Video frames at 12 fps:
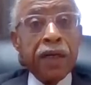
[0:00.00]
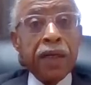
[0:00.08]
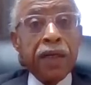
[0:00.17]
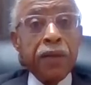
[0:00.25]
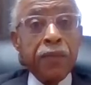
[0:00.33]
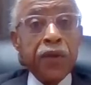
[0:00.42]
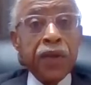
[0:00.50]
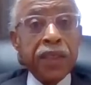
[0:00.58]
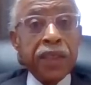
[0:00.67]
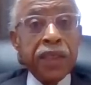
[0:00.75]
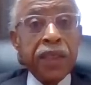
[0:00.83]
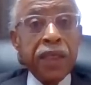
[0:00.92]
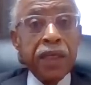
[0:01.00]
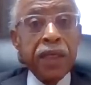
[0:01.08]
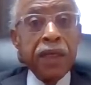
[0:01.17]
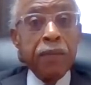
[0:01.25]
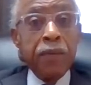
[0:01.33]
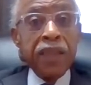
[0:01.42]
community
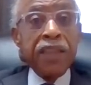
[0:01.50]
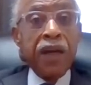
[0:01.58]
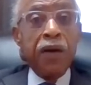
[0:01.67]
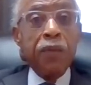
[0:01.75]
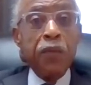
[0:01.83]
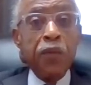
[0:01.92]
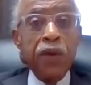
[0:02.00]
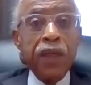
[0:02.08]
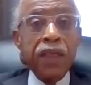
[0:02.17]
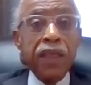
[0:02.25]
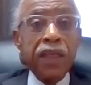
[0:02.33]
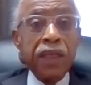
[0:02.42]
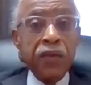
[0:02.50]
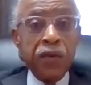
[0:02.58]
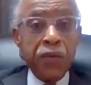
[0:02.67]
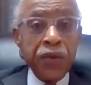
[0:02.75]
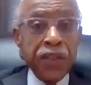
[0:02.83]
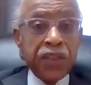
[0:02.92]
must help with
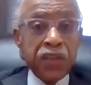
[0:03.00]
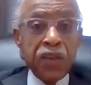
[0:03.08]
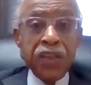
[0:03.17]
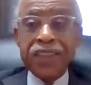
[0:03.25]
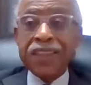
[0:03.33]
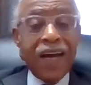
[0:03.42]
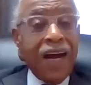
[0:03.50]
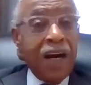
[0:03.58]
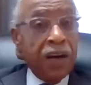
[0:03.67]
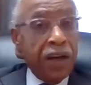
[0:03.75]
the resources, our